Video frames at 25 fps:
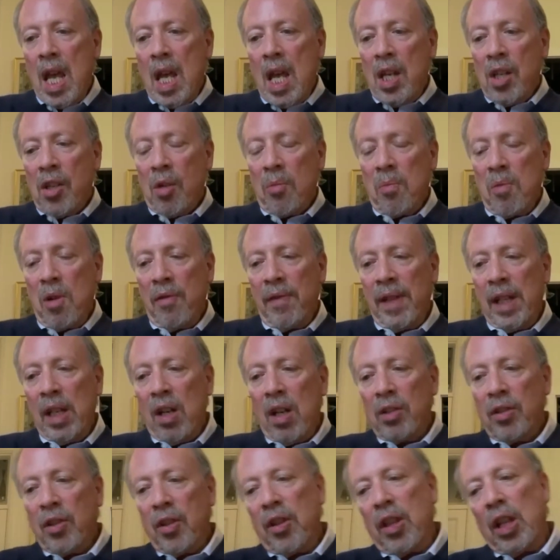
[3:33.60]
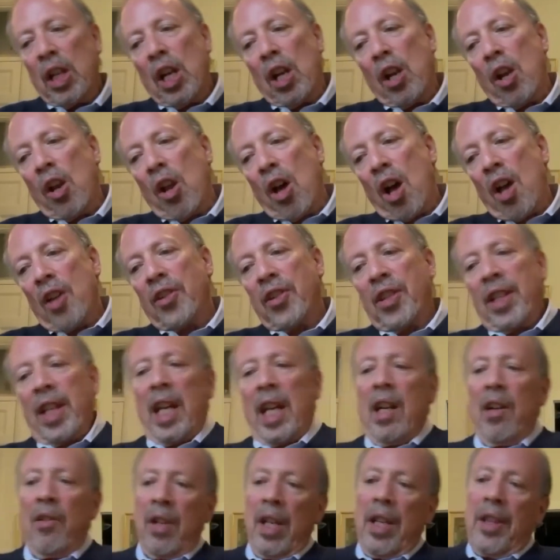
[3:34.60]
So moving on to the last
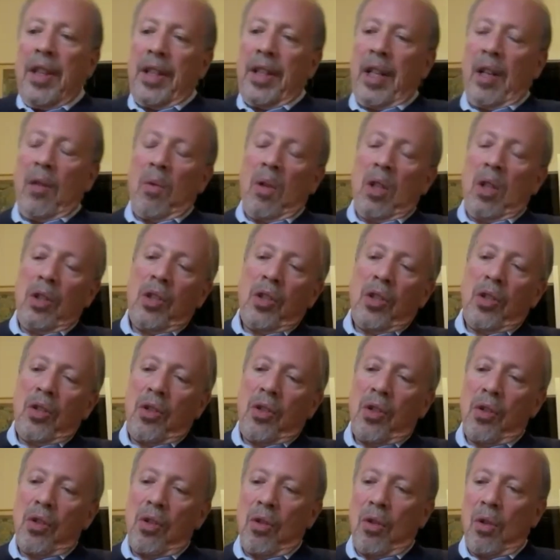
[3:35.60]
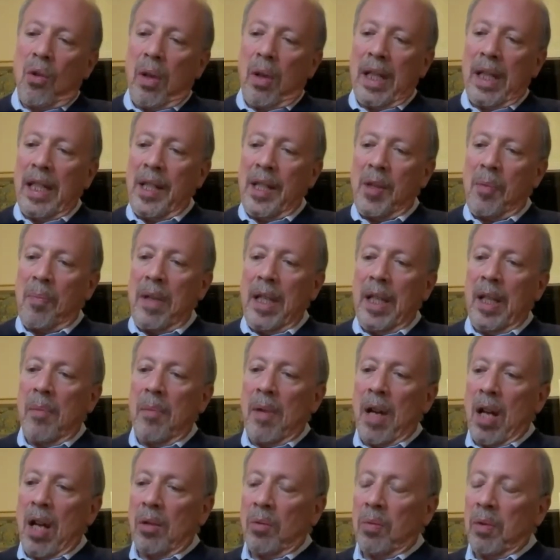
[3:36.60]
area that I wanted to quickly speak
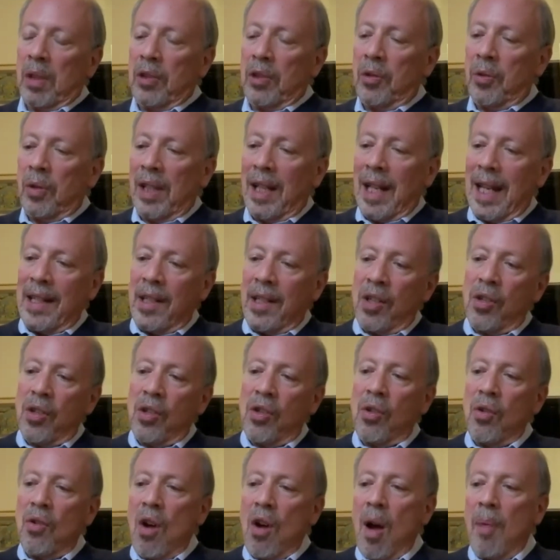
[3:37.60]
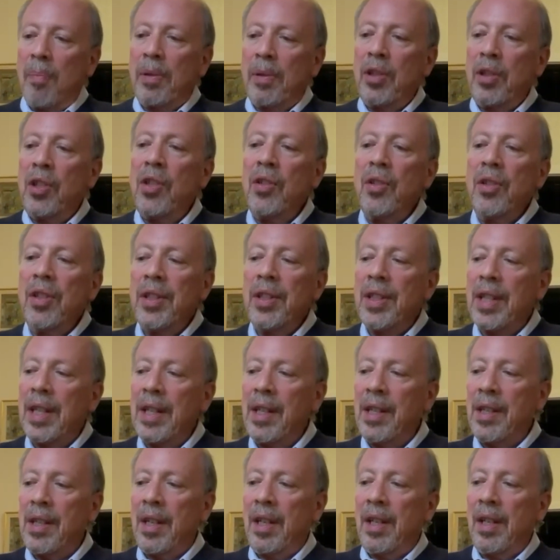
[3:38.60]
about, which relates to
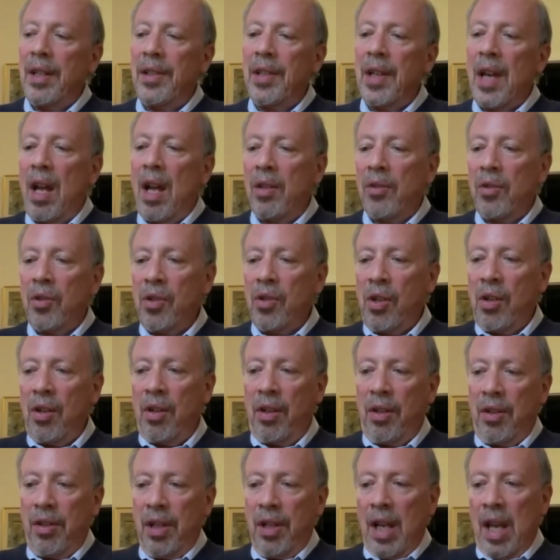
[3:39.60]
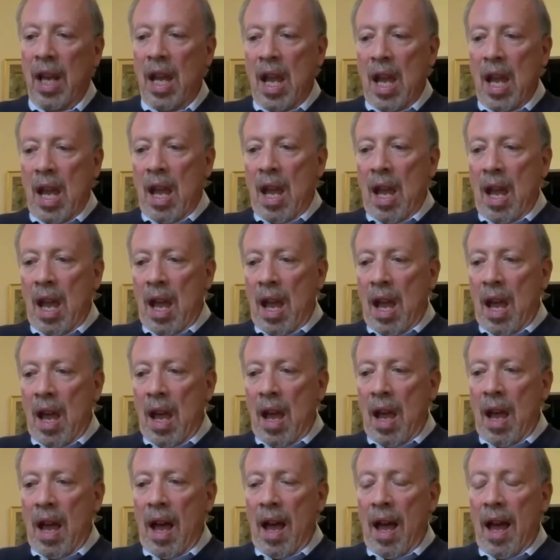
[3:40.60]
opportunities in a downturn,
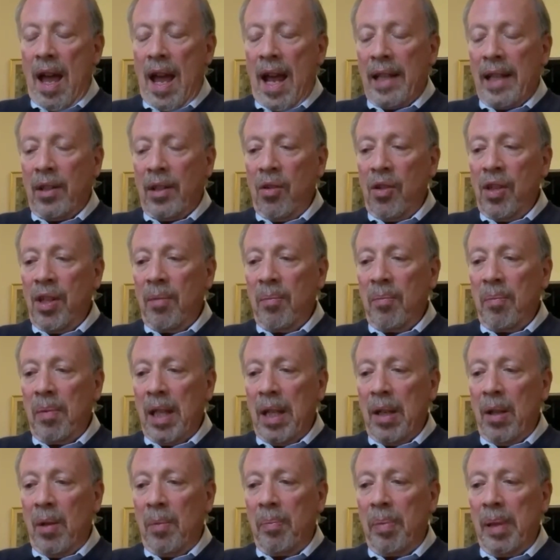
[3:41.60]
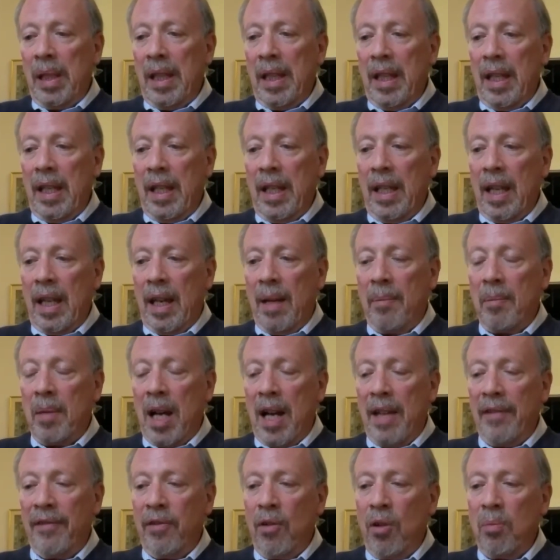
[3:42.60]
and using BLP,
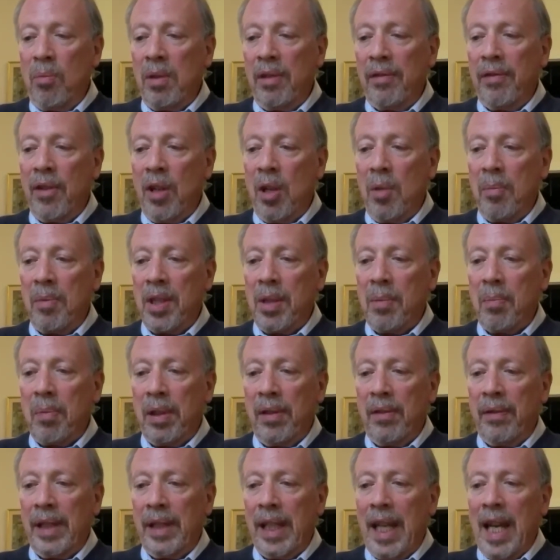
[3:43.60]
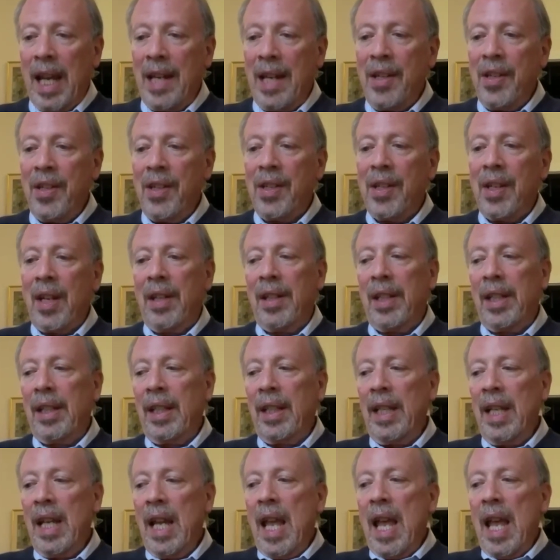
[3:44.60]
my former firm, as a bit of a case study.